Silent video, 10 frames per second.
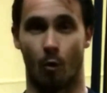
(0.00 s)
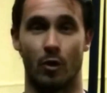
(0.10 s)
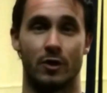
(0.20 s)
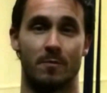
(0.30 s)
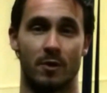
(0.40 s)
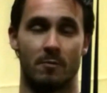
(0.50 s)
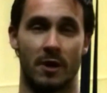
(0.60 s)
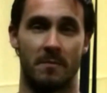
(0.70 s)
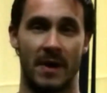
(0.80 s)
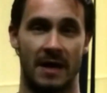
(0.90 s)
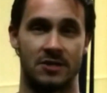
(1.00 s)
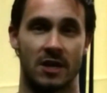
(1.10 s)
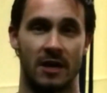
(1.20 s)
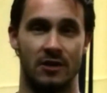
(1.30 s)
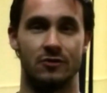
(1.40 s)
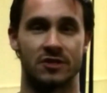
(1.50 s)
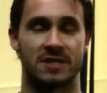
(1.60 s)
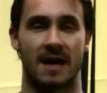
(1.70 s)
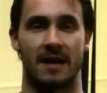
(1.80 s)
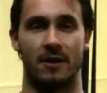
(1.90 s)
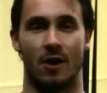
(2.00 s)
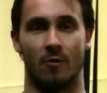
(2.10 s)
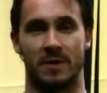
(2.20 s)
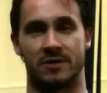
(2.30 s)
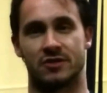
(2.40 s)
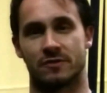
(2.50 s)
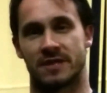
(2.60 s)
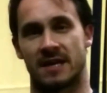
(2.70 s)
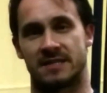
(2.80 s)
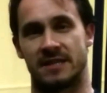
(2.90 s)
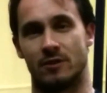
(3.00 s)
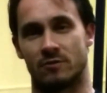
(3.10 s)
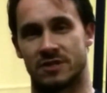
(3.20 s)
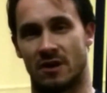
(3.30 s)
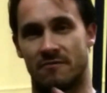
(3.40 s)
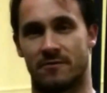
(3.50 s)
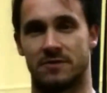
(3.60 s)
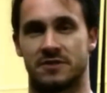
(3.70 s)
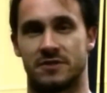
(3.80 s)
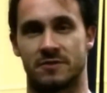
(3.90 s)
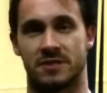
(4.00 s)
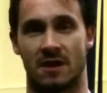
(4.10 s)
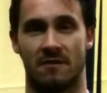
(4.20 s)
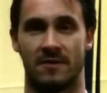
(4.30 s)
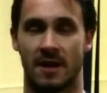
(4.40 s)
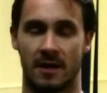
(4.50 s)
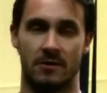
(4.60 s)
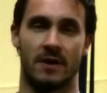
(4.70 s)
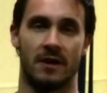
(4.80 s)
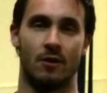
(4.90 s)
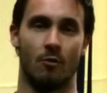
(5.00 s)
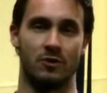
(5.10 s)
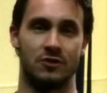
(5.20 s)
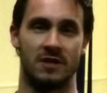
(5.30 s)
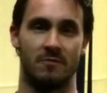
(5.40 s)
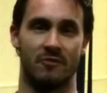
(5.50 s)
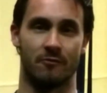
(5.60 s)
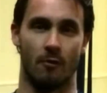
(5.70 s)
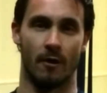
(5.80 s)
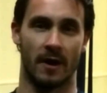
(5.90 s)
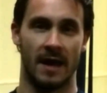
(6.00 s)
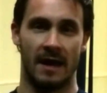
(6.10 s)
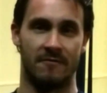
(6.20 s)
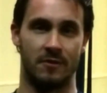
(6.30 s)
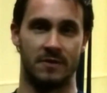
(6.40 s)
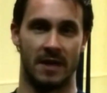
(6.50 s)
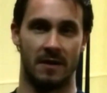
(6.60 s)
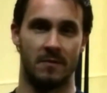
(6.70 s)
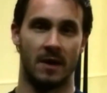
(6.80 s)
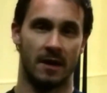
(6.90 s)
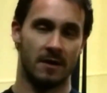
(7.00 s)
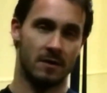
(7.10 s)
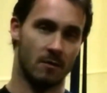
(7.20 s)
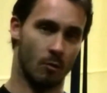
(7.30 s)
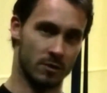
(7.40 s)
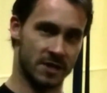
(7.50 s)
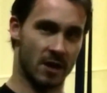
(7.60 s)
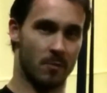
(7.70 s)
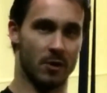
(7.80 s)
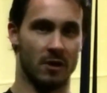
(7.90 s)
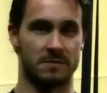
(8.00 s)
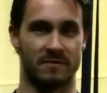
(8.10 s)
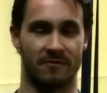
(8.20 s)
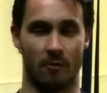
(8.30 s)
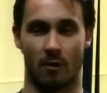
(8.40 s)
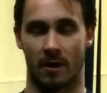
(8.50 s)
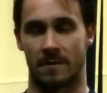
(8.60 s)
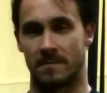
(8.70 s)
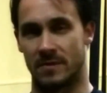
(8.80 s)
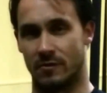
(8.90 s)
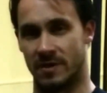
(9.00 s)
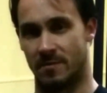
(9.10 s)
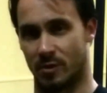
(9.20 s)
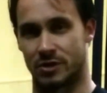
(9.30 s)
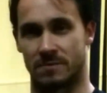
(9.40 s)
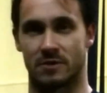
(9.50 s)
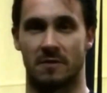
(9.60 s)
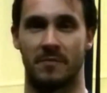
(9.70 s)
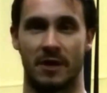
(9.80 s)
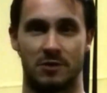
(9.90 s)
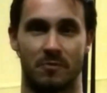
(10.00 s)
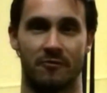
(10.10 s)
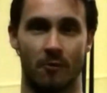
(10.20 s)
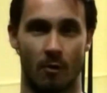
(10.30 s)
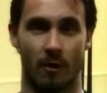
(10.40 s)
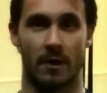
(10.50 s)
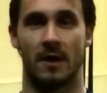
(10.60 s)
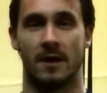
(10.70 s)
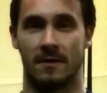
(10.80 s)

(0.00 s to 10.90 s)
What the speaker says: or you can put them on a bench. You just got to know, because you're testing yourself versus yourself. You got to know what you did before. If you did horizontal pull-ups before, you did push-ups on a bench before,